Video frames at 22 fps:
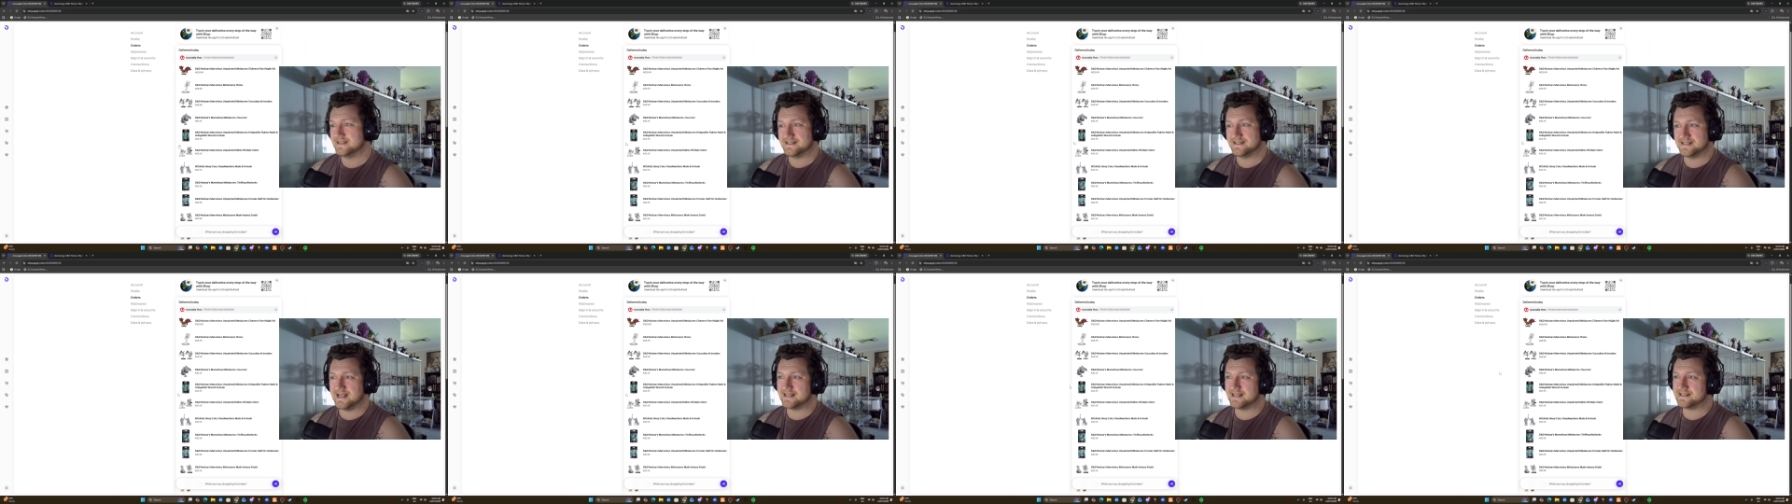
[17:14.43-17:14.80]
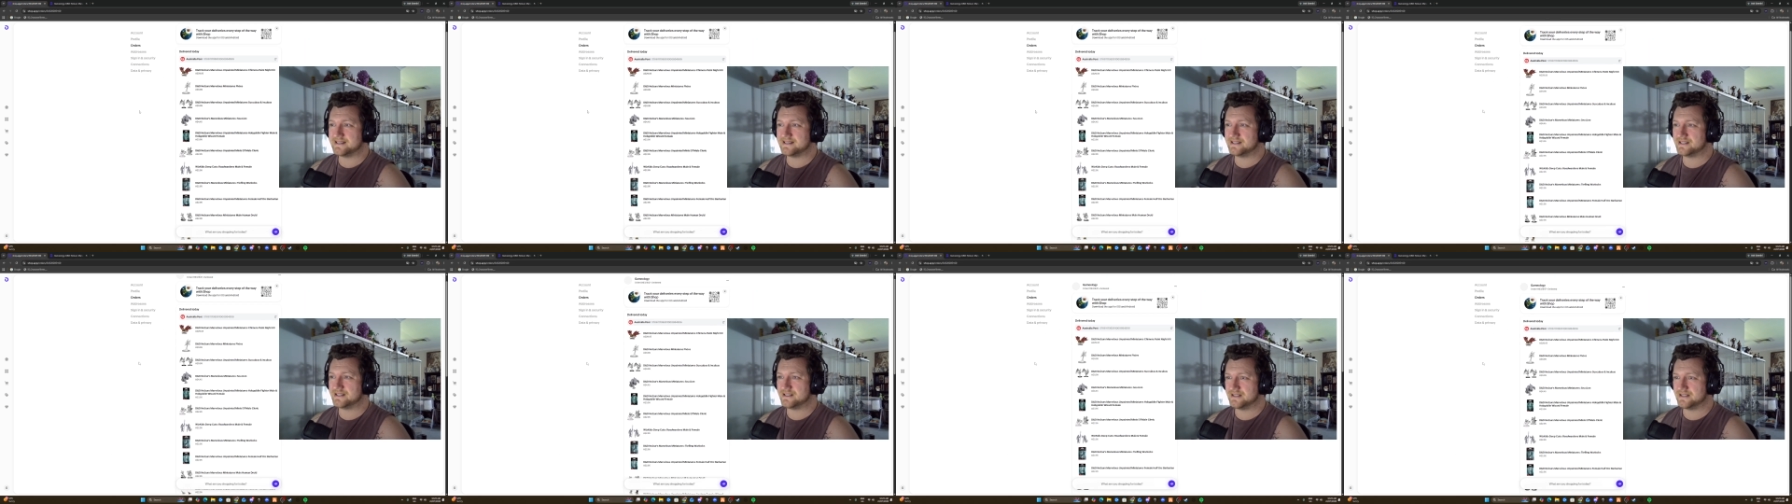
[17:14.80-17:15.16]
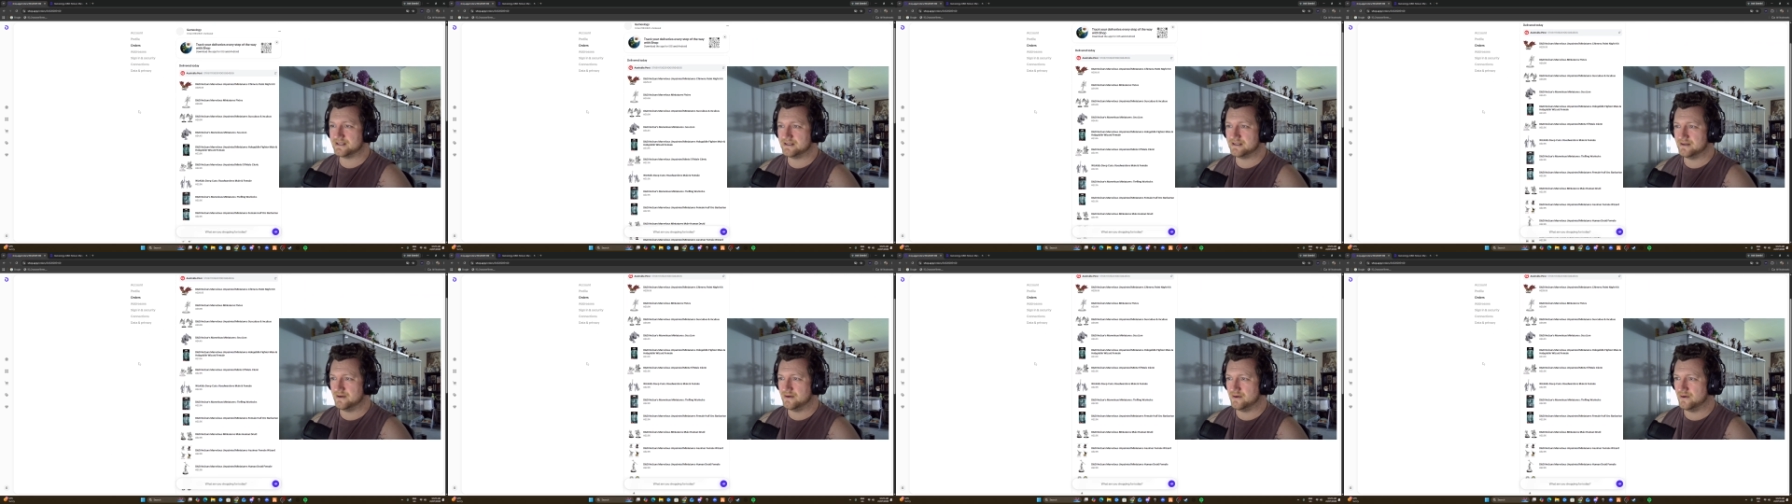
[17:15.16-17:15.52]
that's
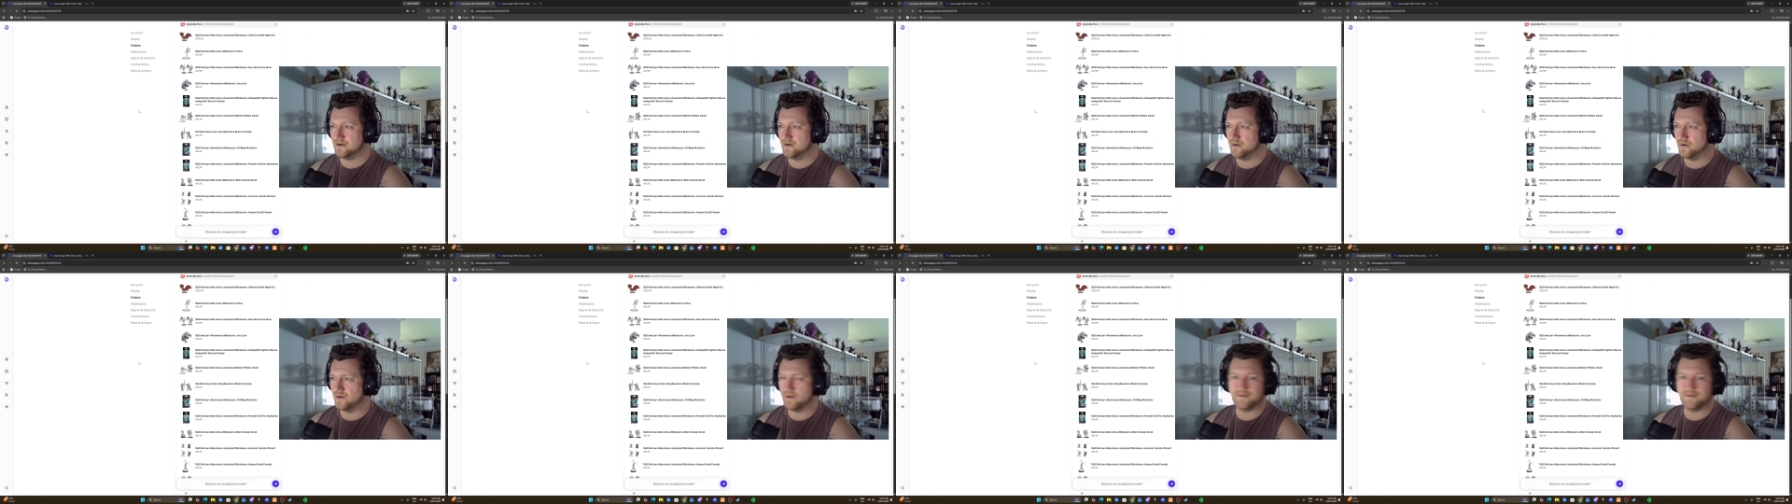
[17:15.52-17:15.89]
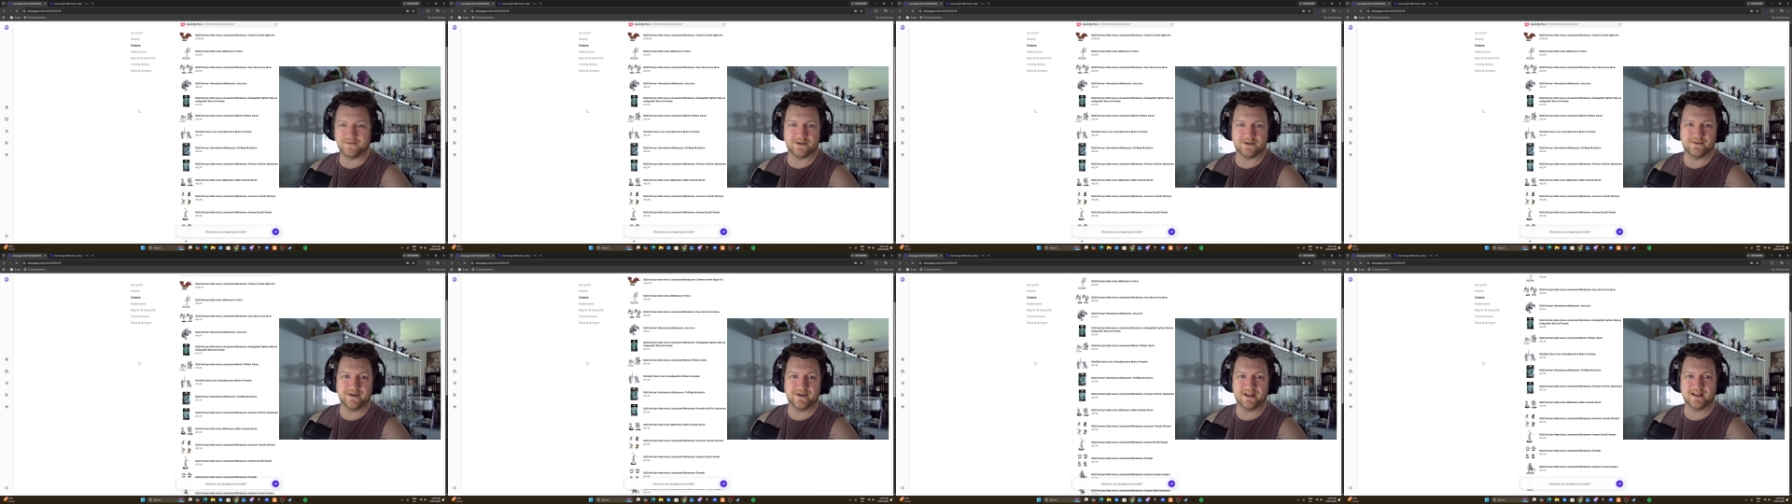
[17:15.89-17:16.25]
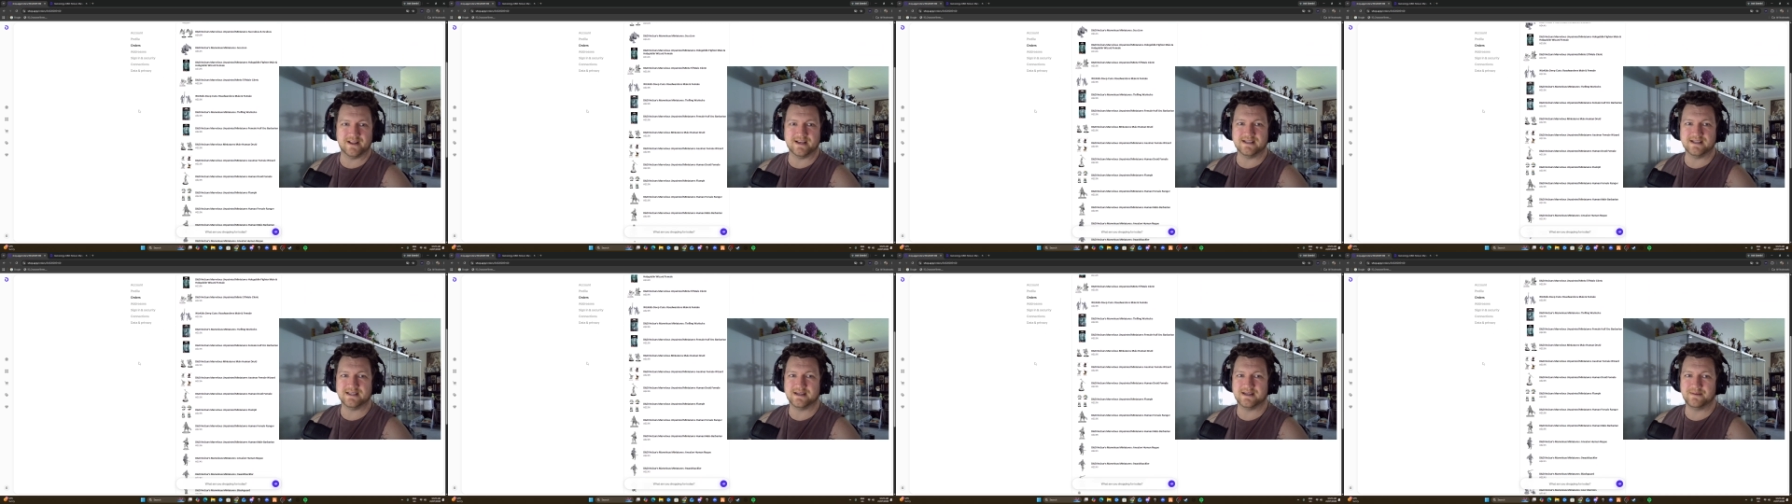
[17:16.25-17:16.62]
all of it
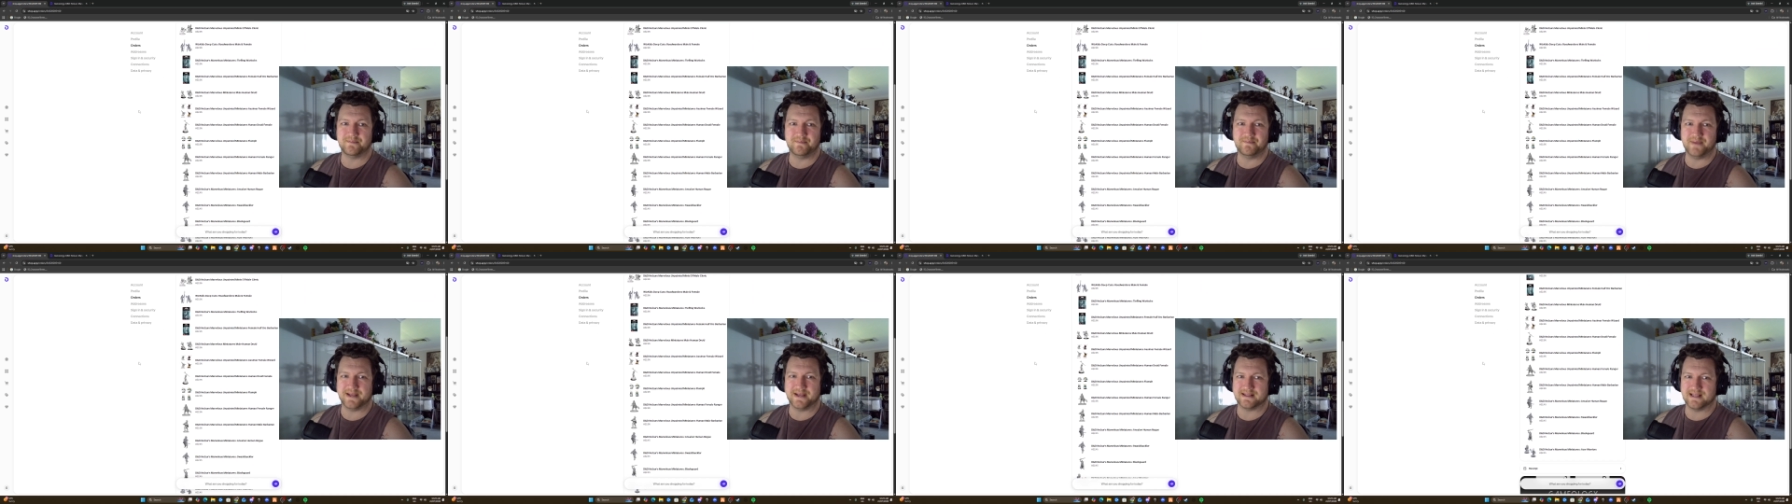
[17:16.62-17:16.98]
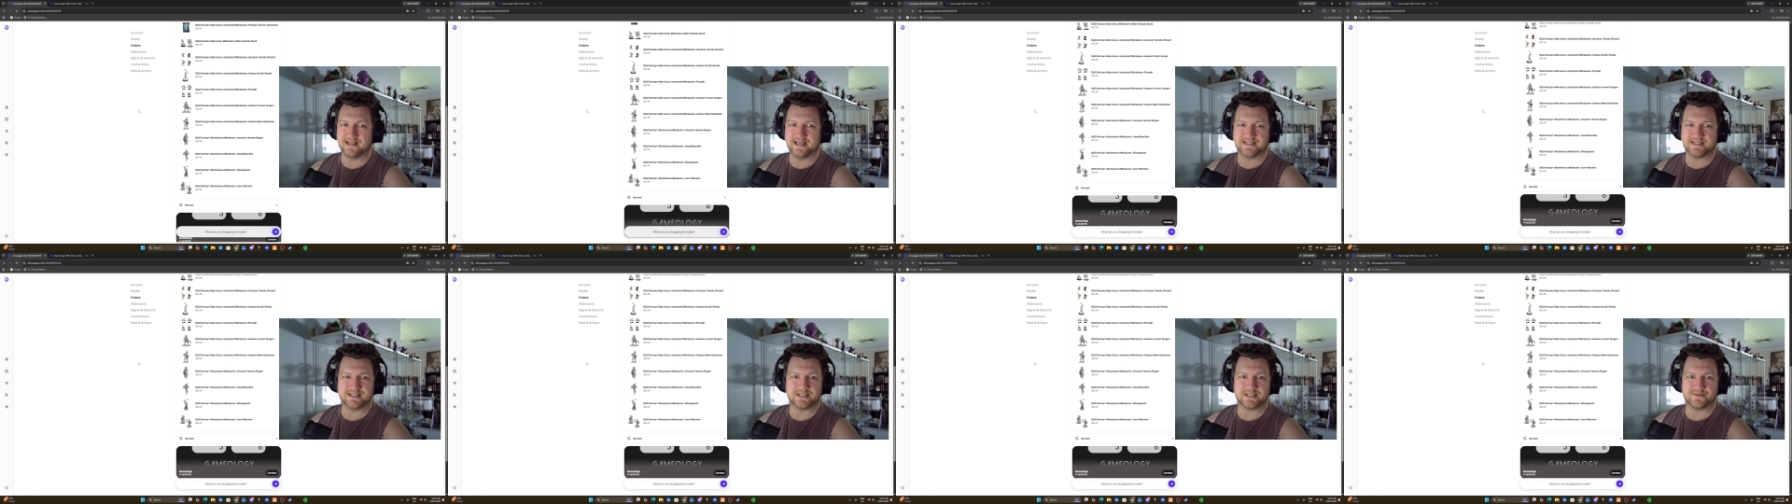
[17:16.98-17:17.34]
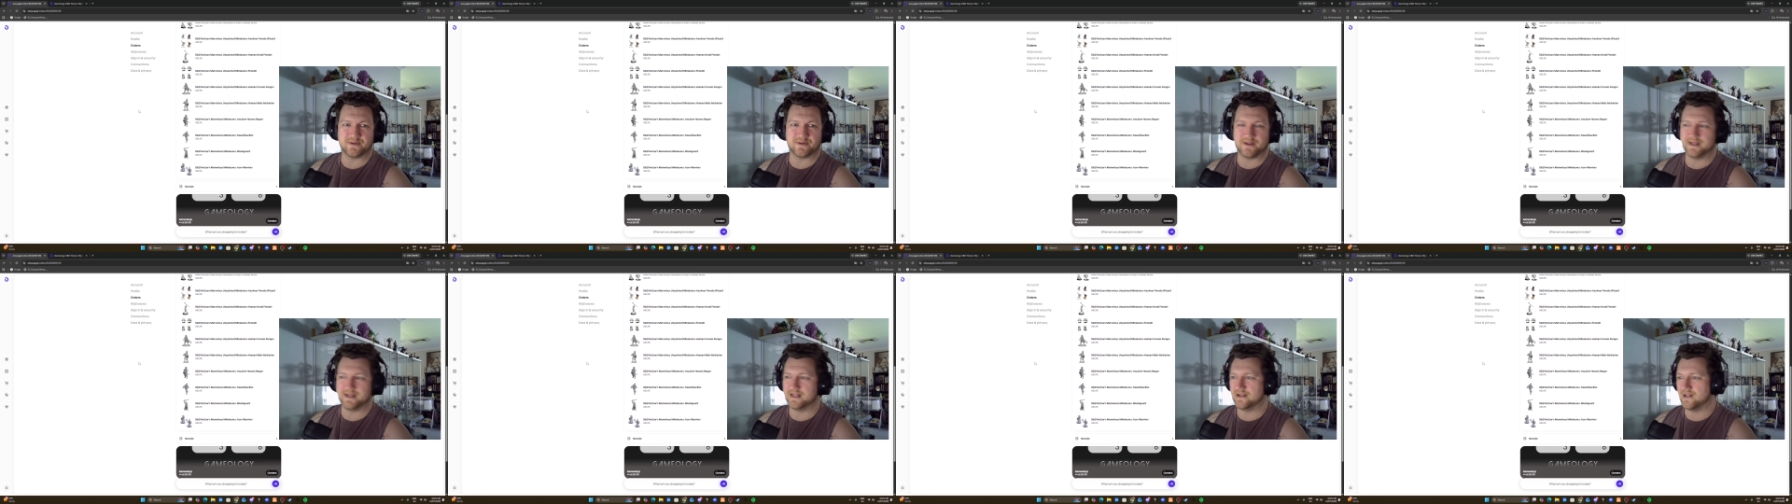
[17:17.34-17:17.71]
really. Big list. It's
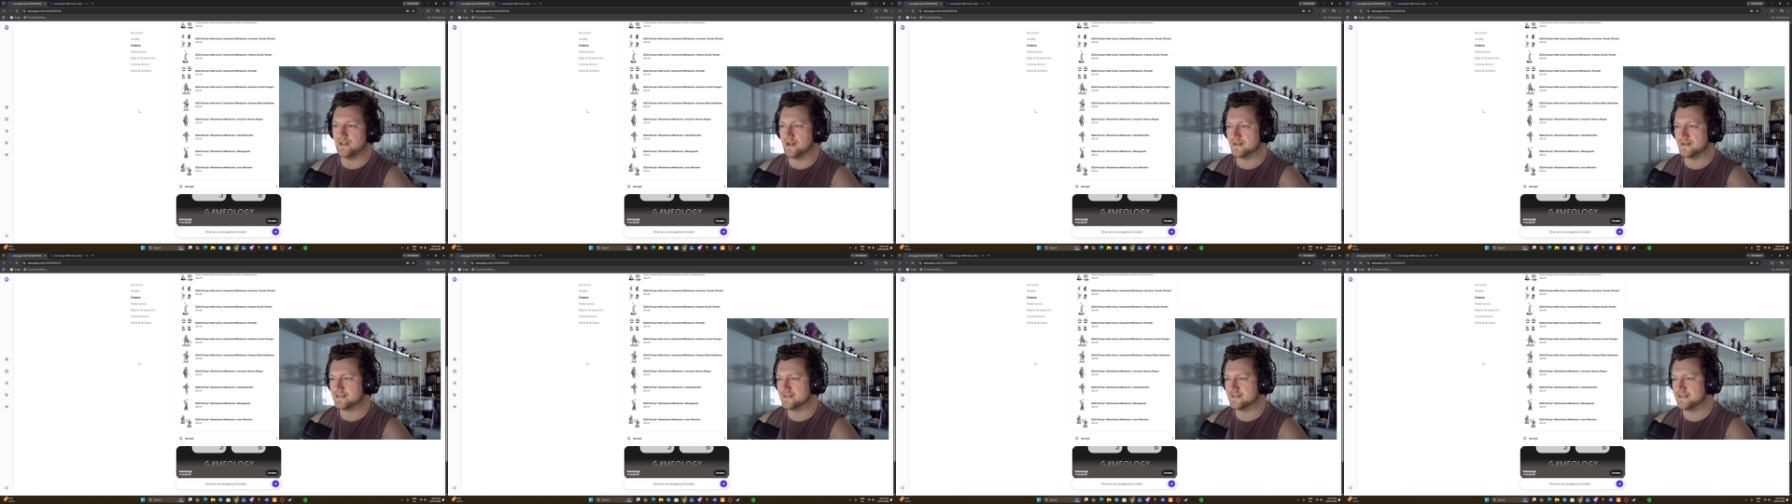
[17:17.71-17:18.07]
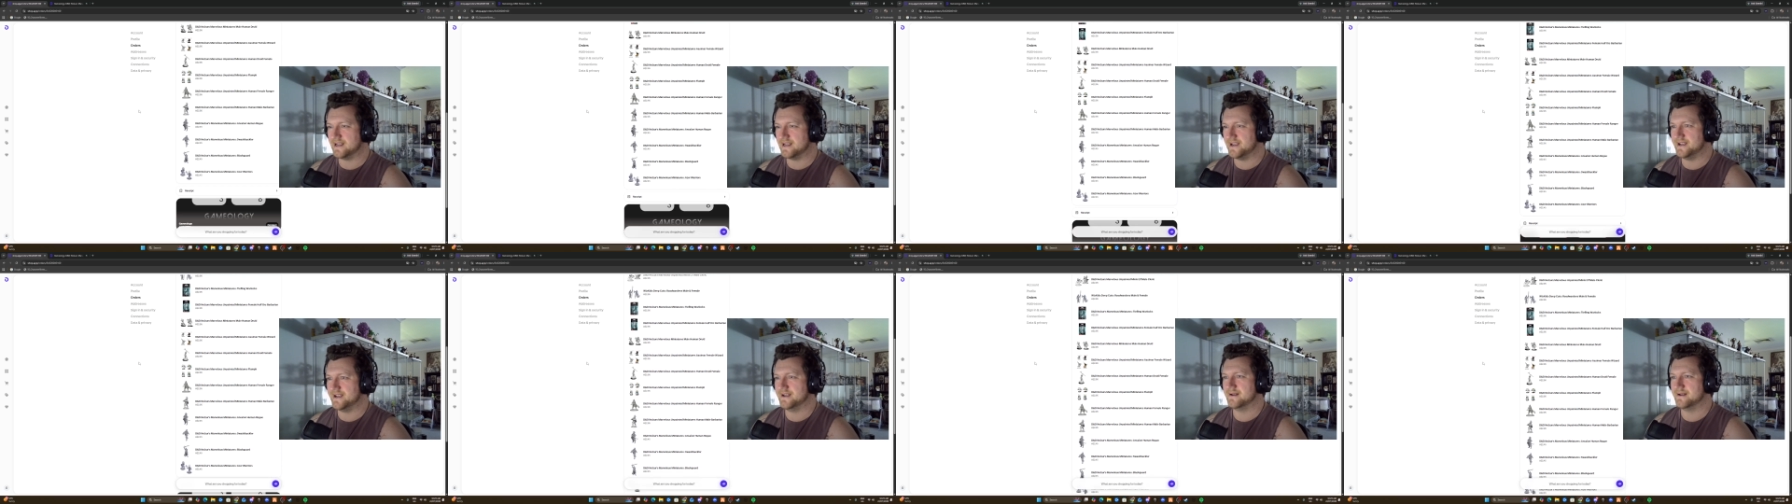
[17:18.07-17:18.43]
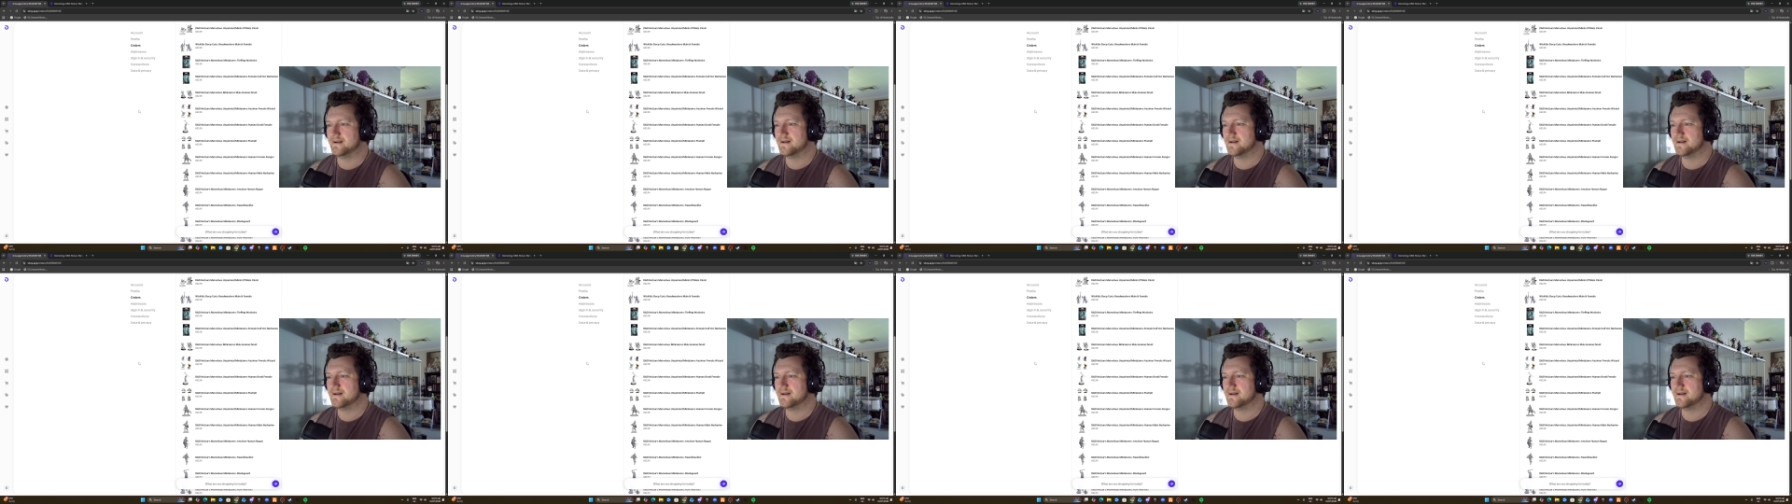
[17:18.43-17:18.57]
probably a little hard to see.